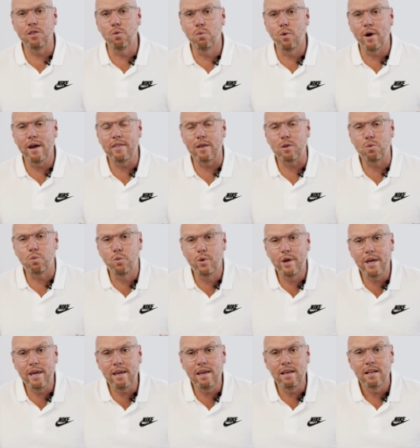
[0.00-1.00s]
in the way that
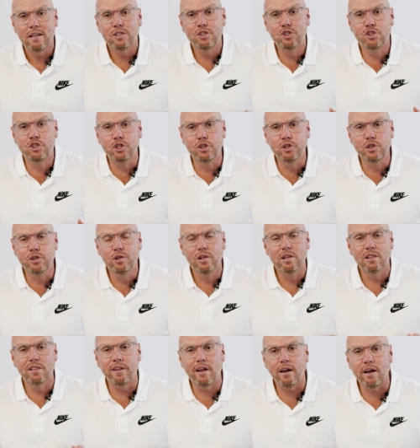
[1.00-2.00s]
we do
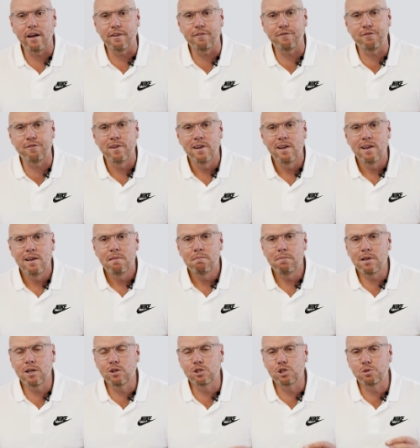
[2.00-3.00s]
life
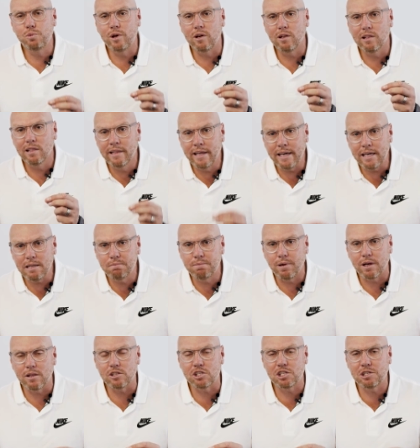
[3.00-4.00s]
because we are led
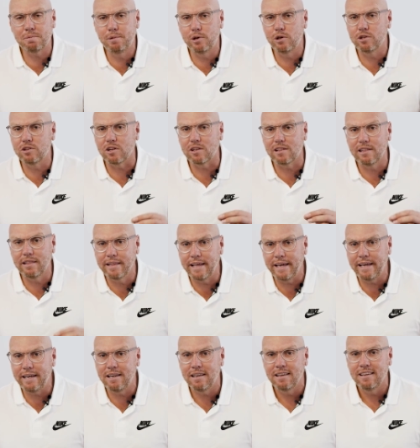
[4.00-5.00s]
by the Spirit, not
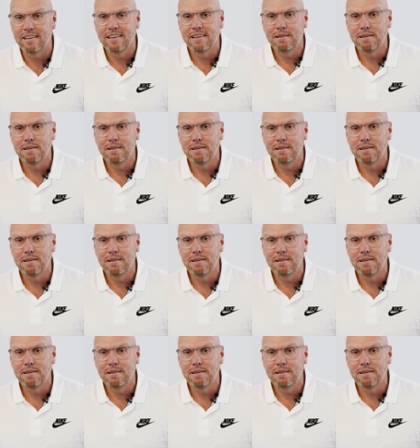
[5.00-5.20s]
led